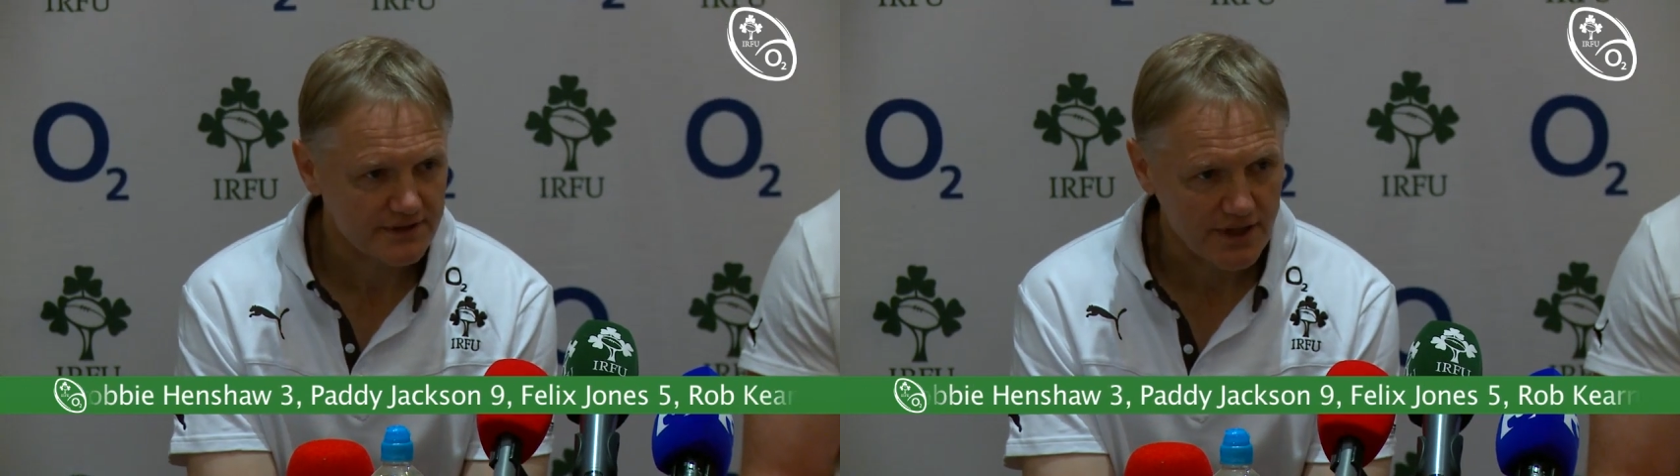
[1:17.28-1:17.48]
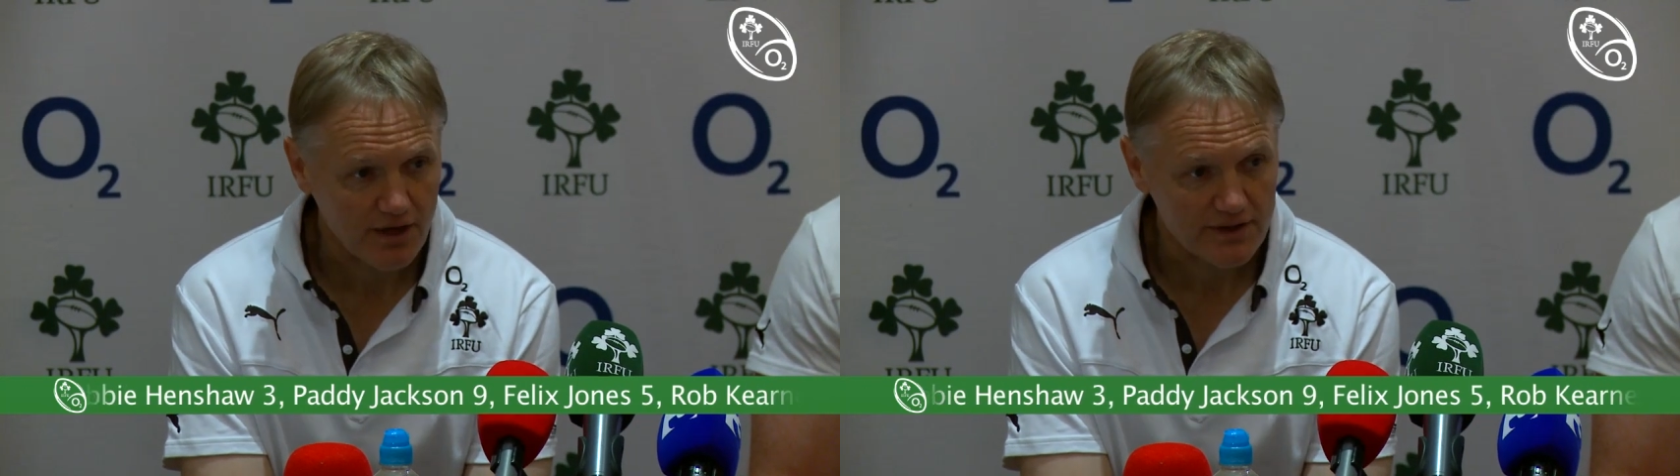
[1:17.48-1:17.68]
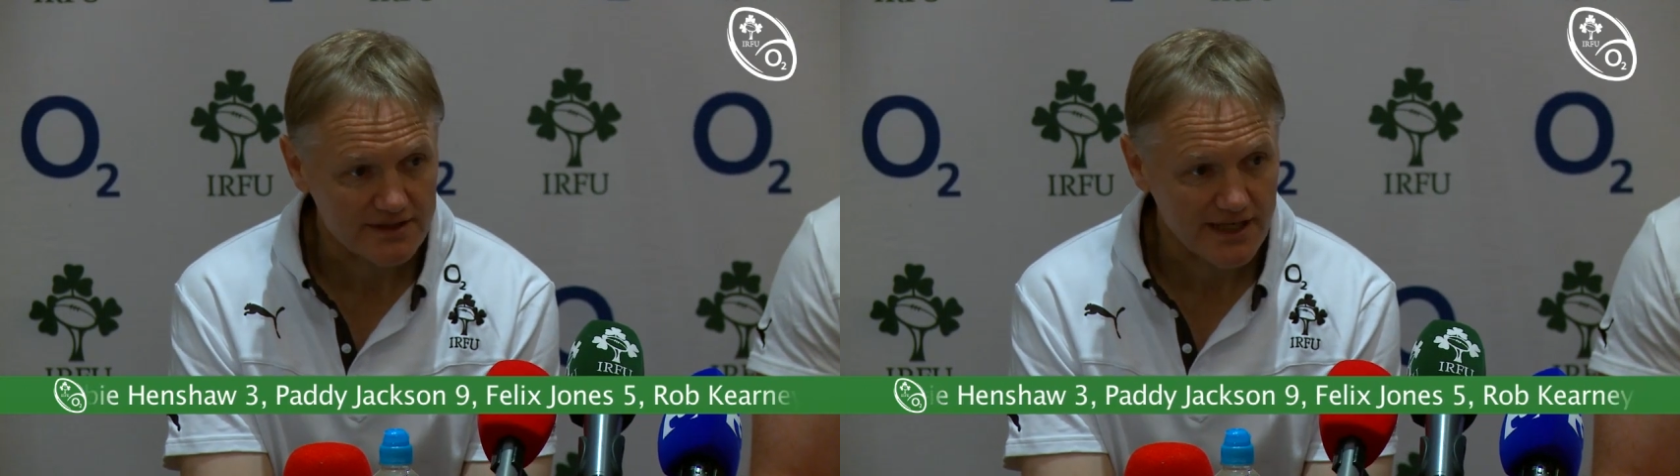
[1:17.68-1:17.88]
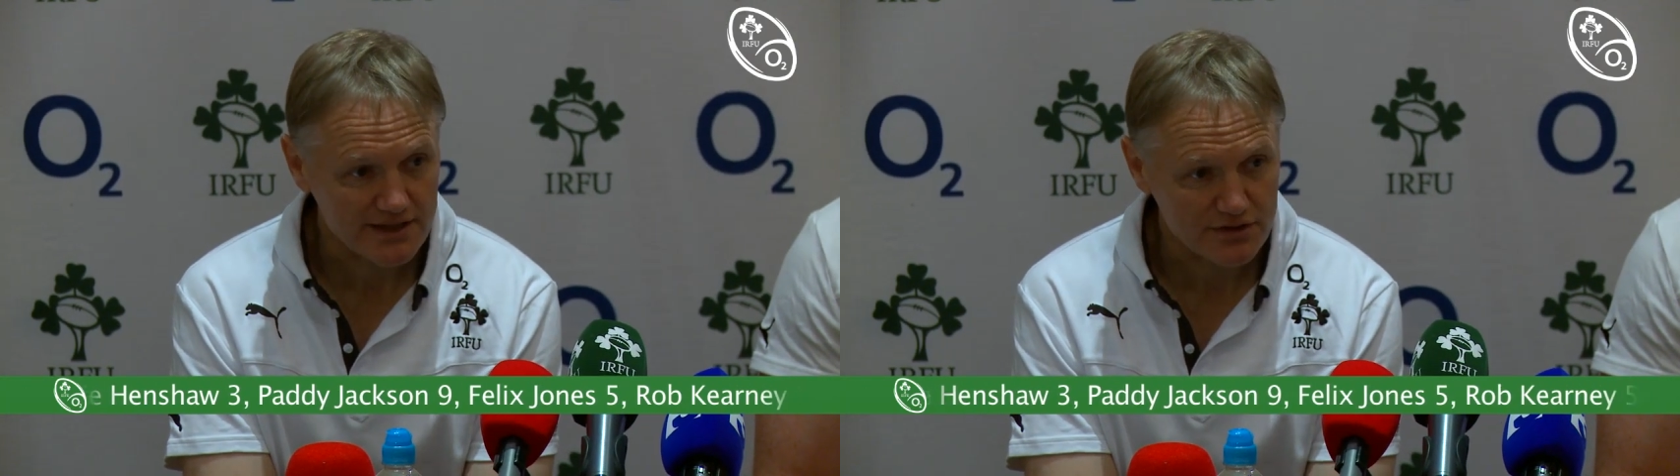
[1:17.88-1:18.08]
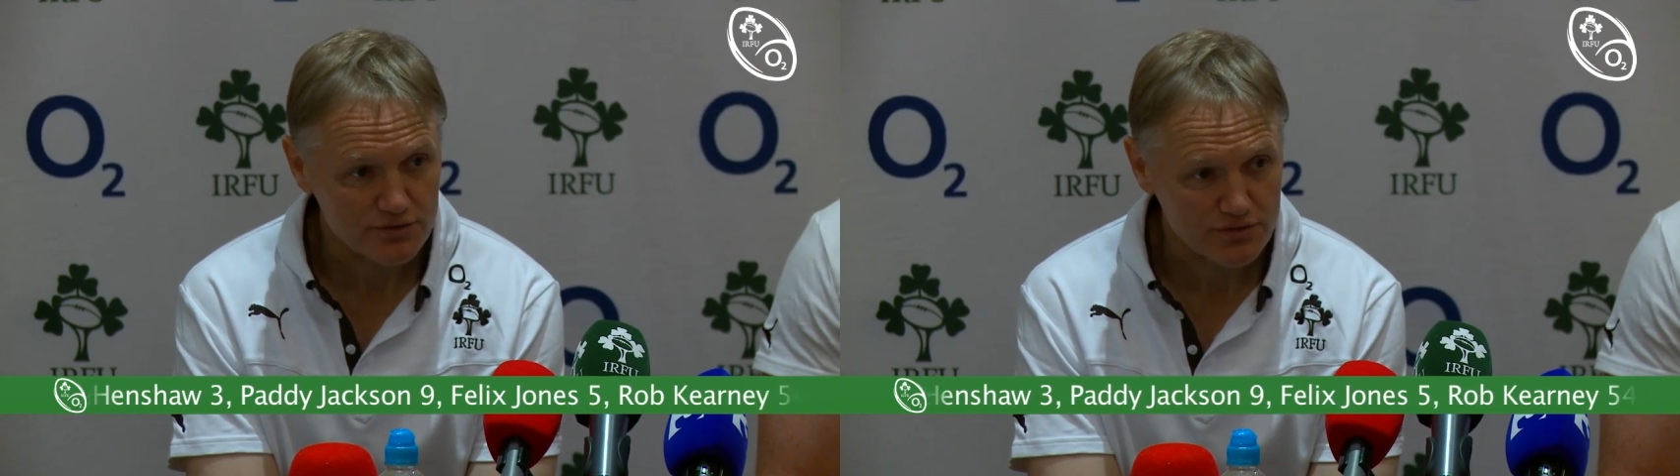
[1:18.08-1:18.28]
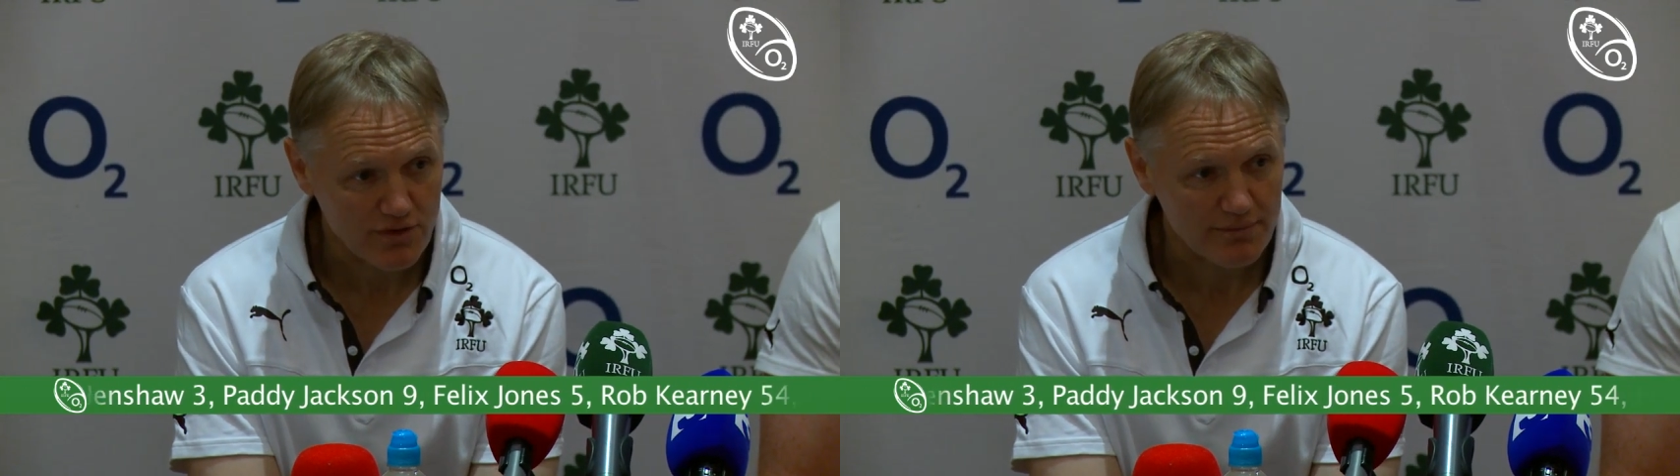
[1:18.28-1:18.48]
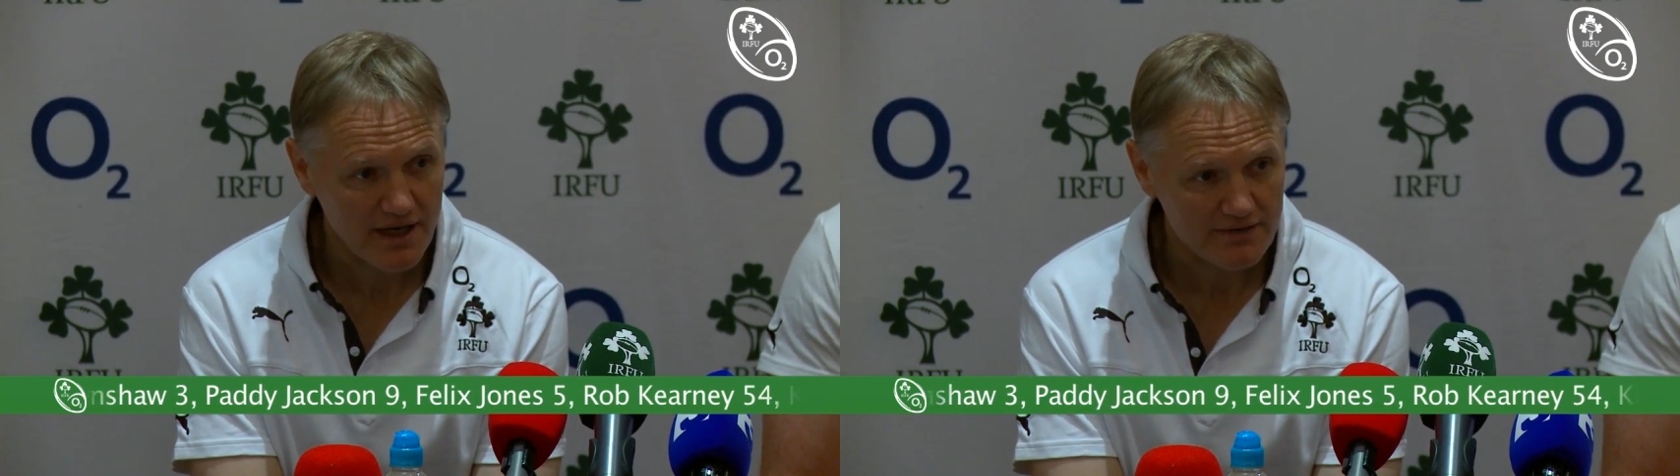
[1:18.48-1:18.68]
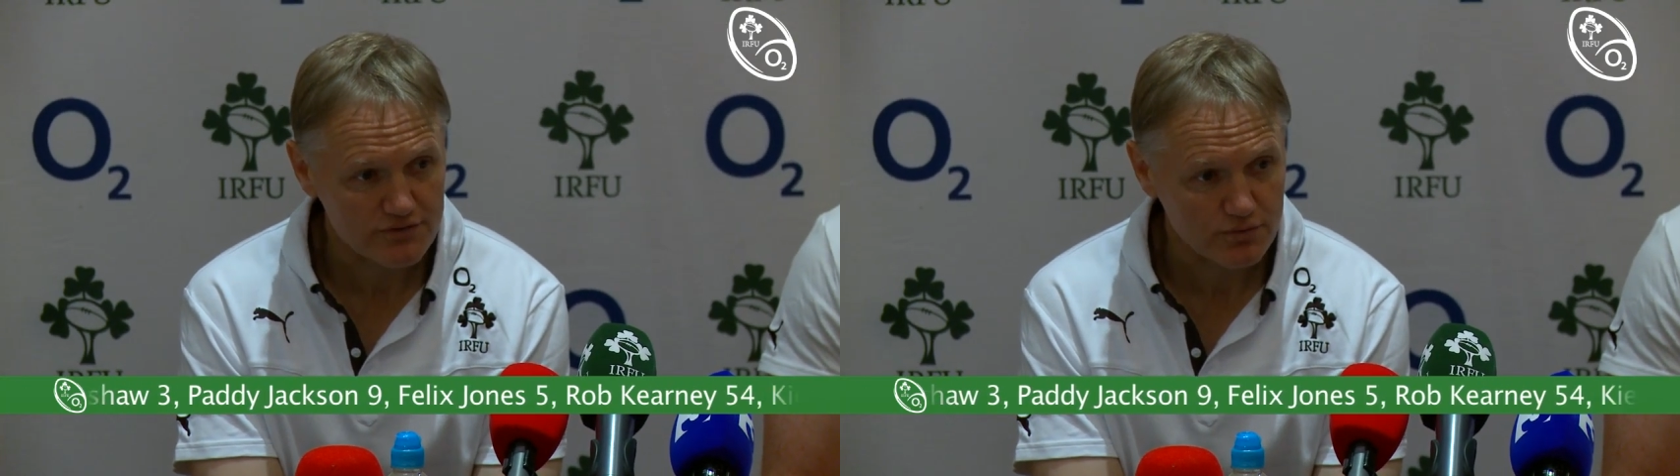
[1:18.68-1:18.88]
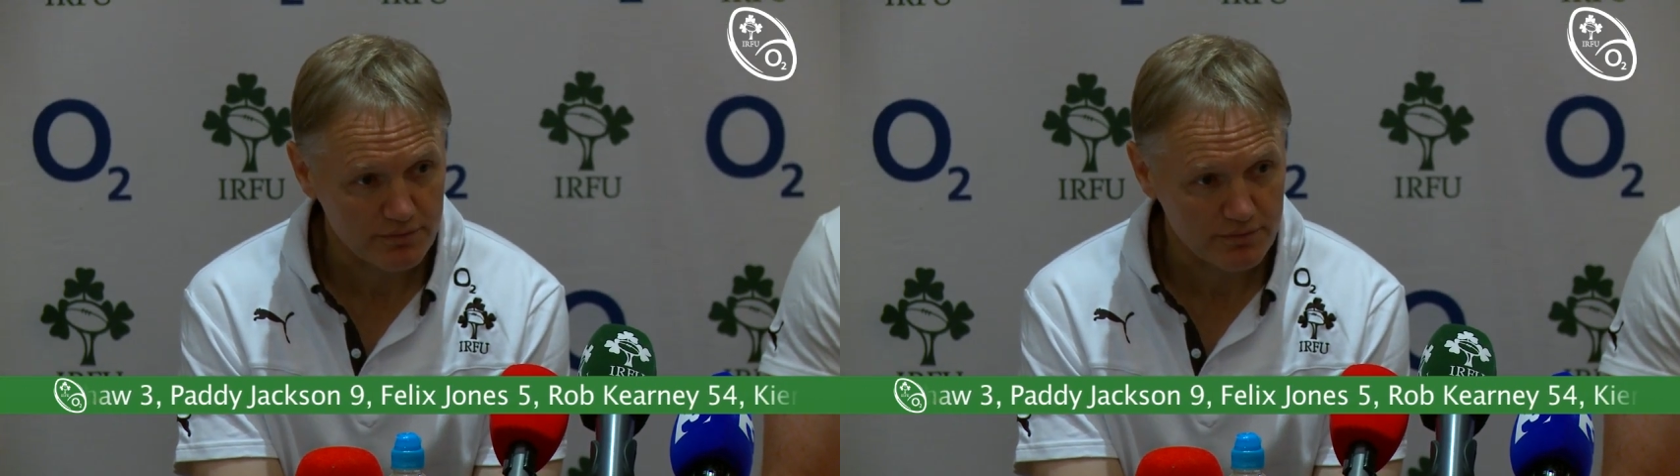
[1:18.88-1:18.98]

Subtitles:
to only take two scrum halves